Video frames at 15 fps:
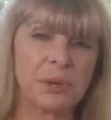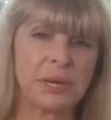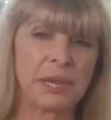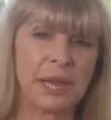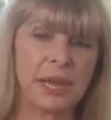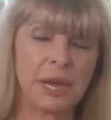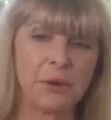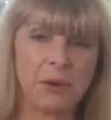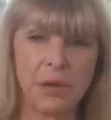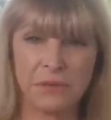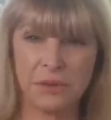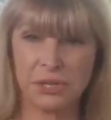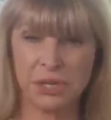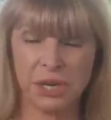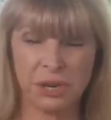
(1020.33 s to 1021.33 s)
And we now
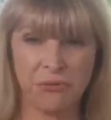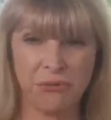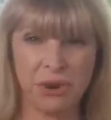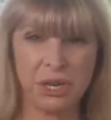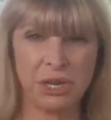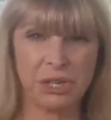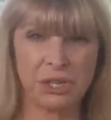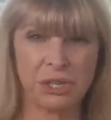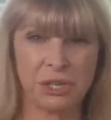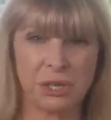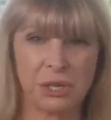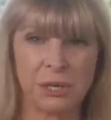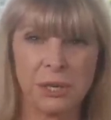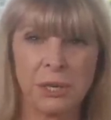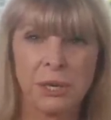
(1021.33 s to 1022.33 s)
have a
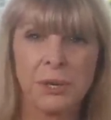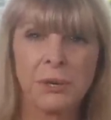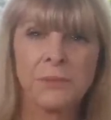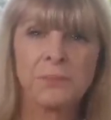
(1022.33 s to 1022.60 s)
generation